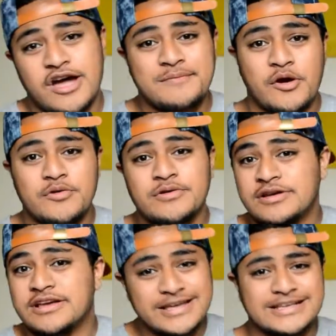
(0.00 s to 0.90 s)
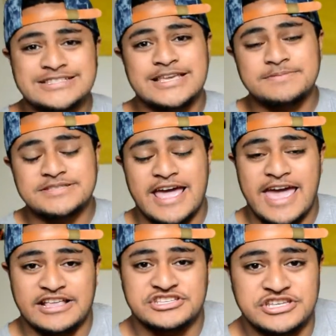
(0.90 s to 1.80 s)
Daimo accepts the
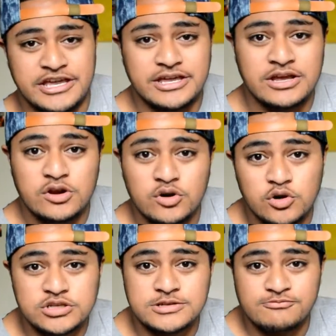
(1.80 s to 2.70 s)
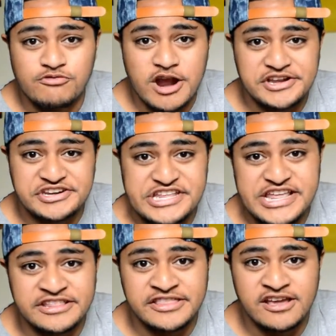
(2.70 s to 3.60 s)
handshake, looks him right
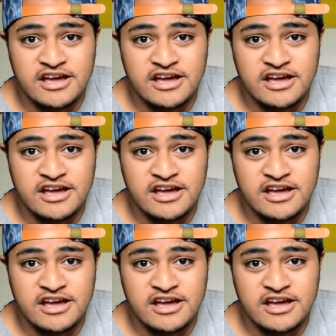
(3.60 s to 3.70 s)
dead in the